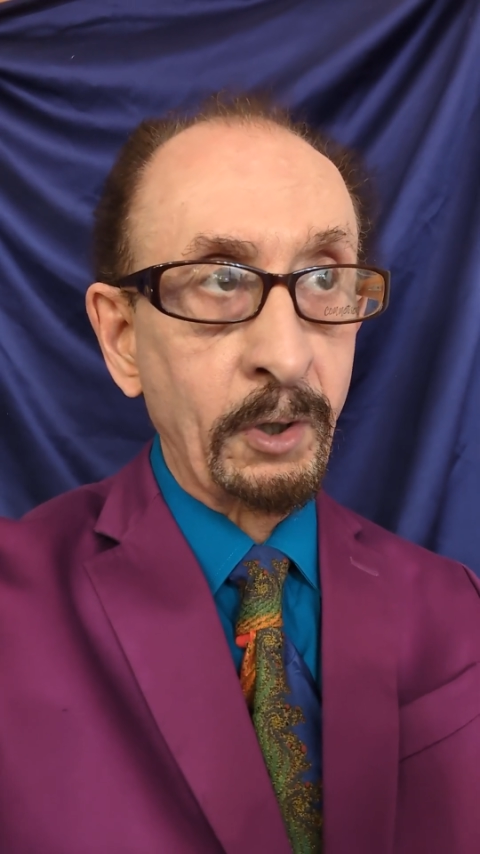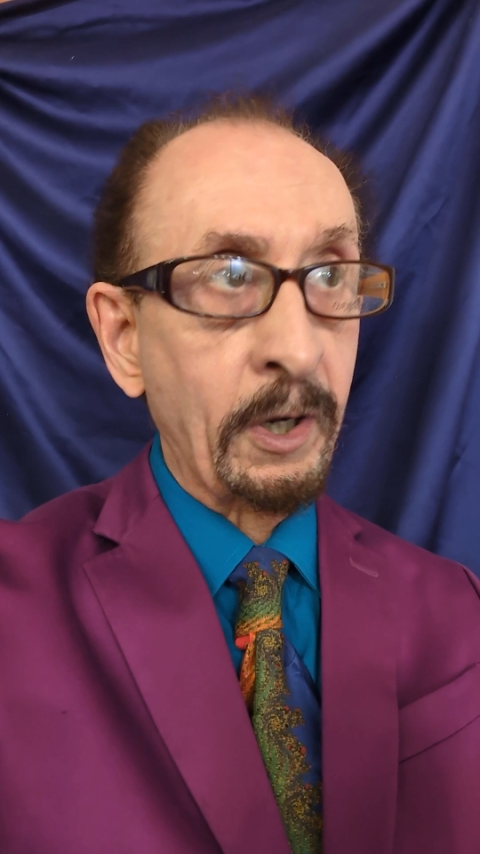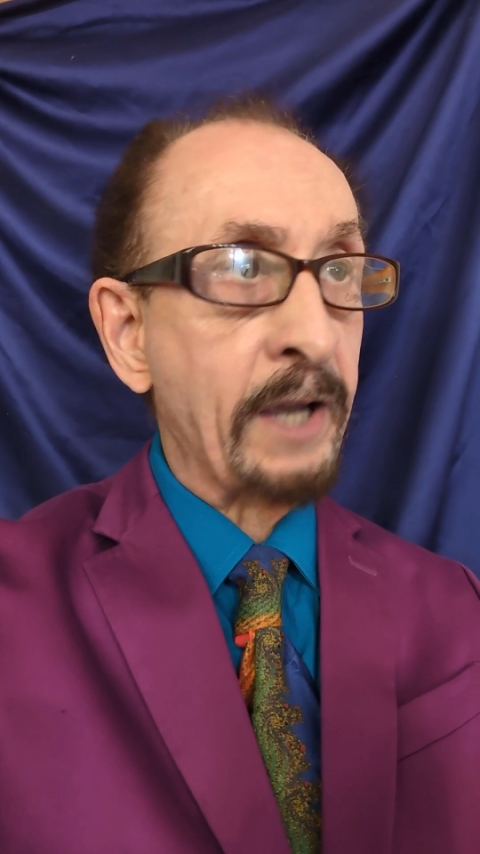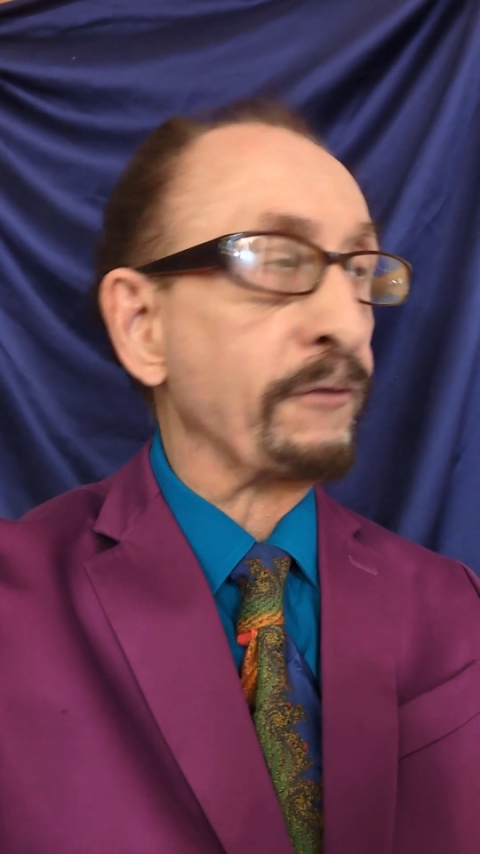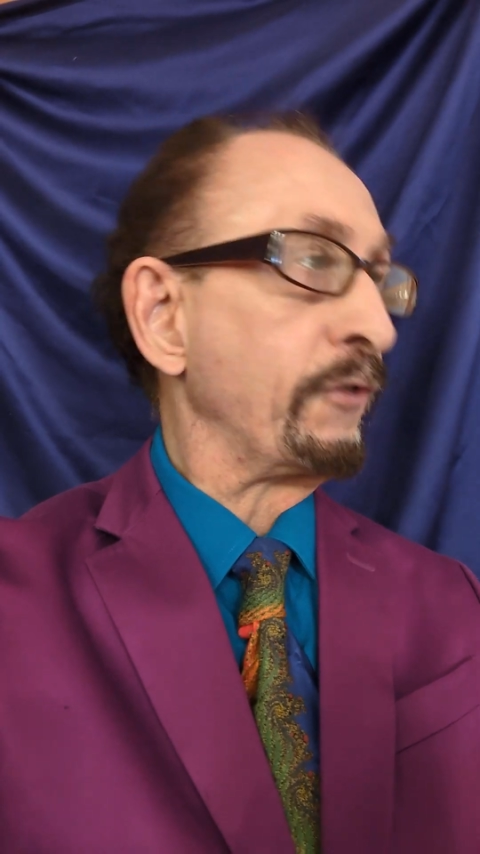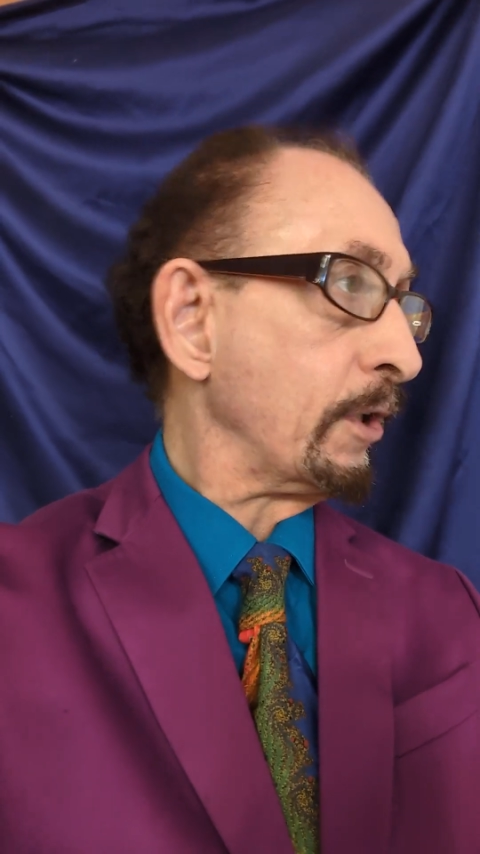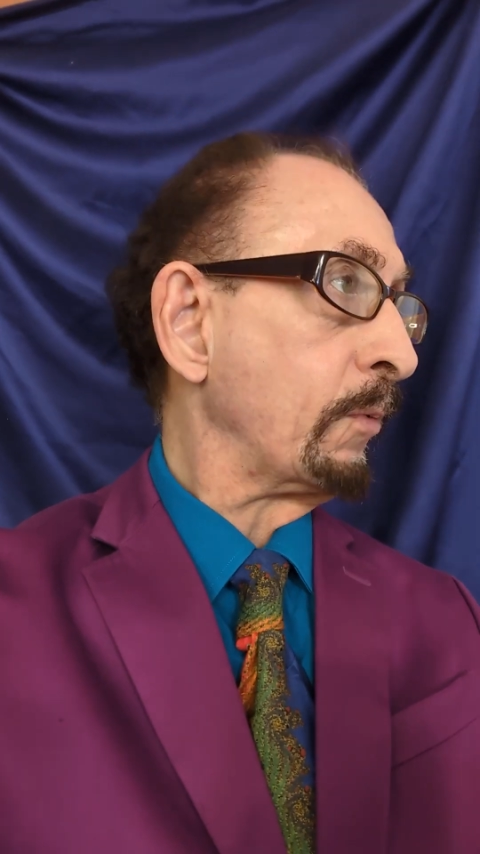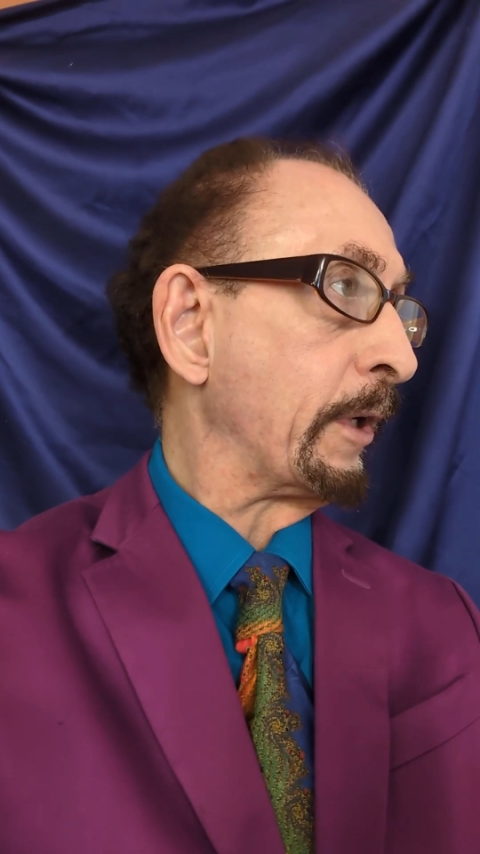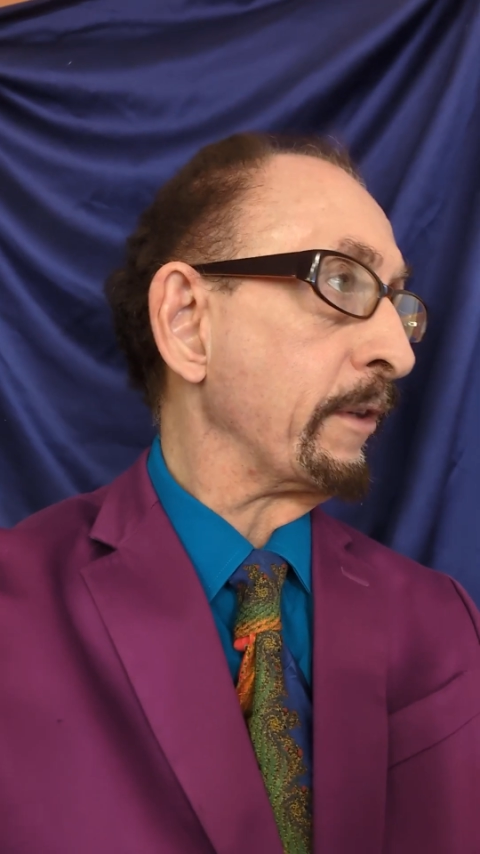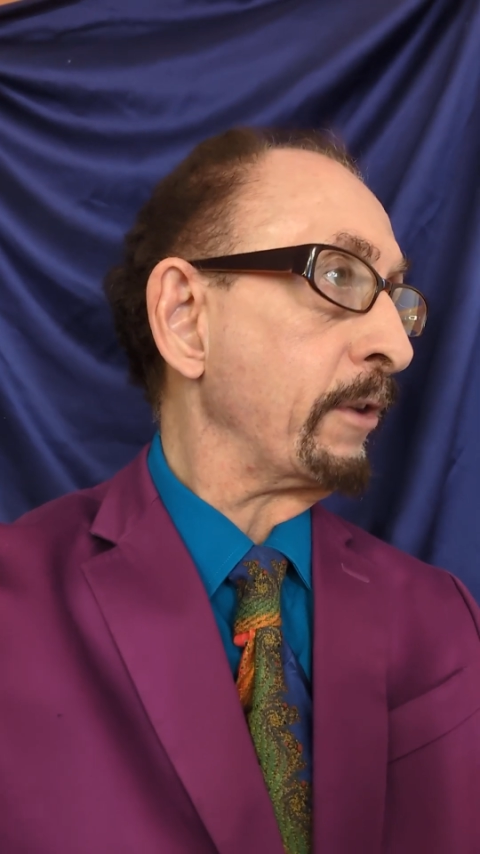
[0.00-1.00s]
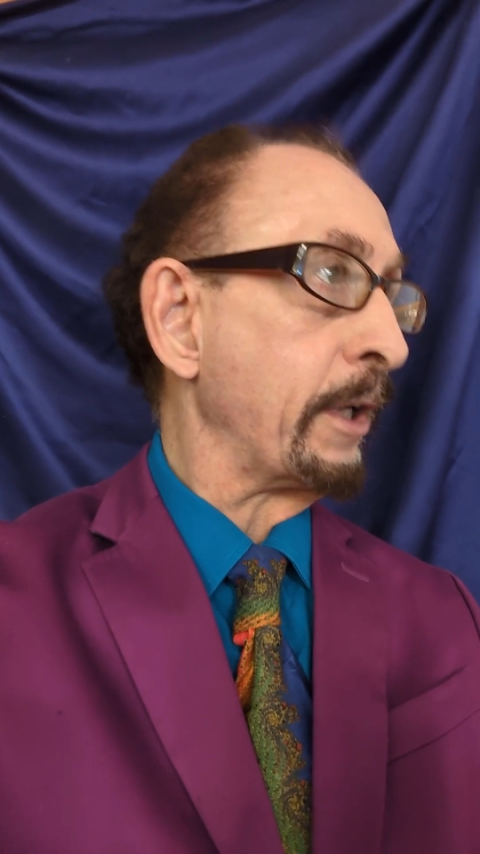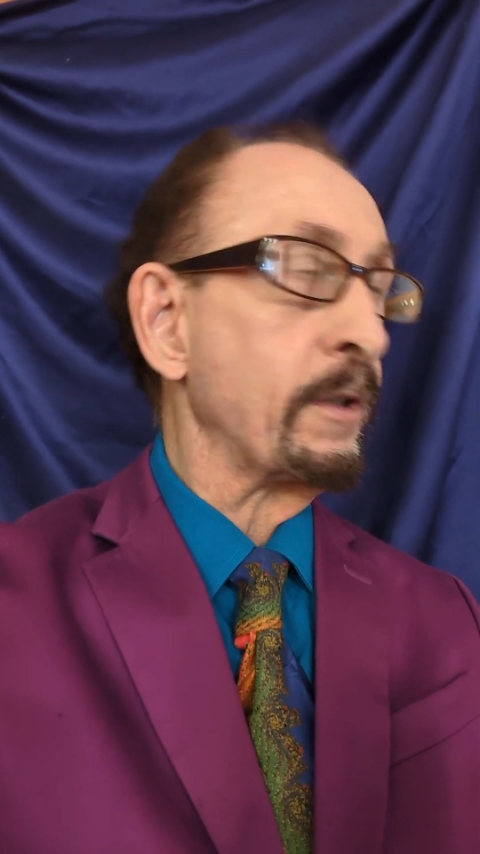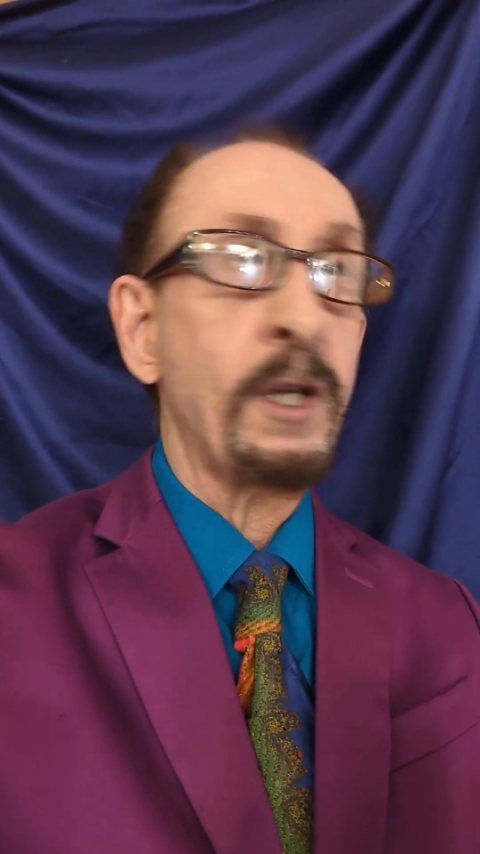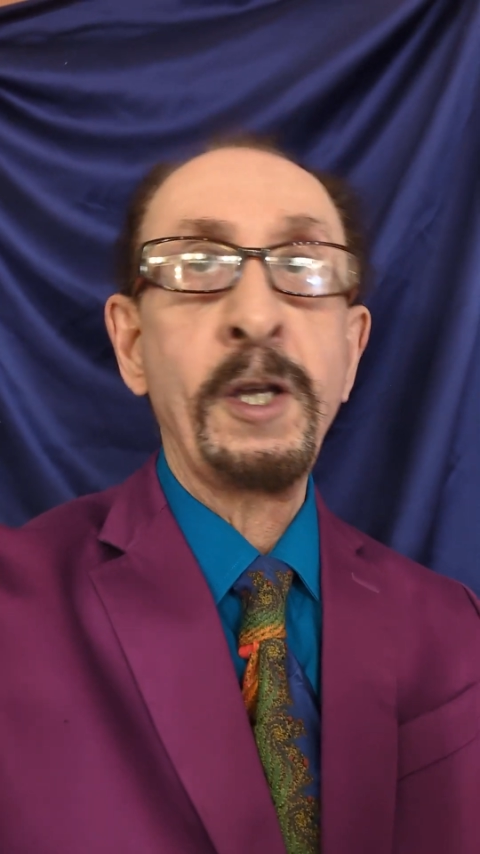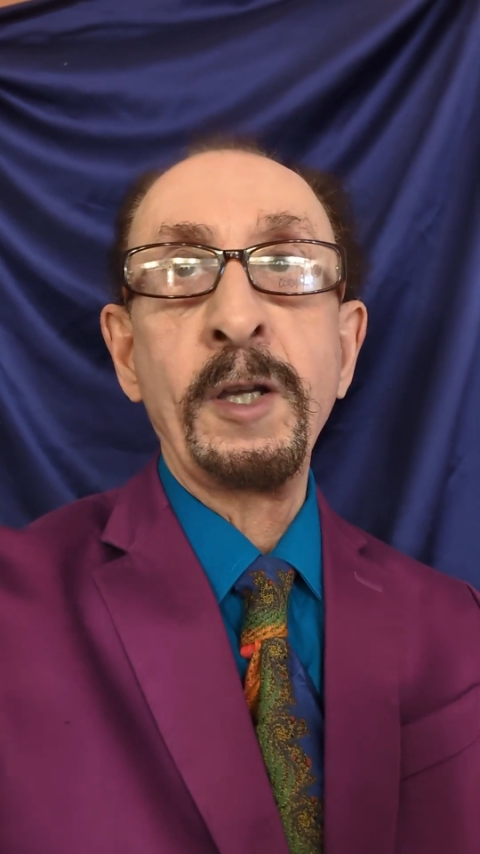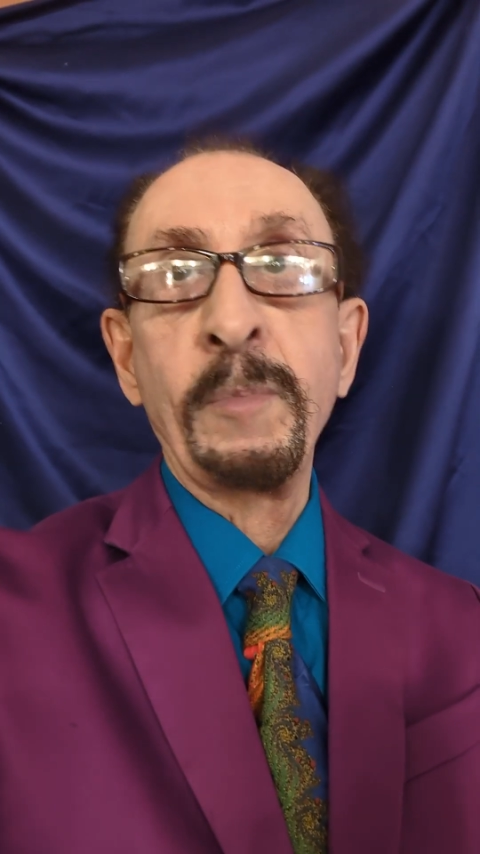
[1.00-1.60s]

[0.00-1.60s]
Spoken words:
You know, I feel one thing,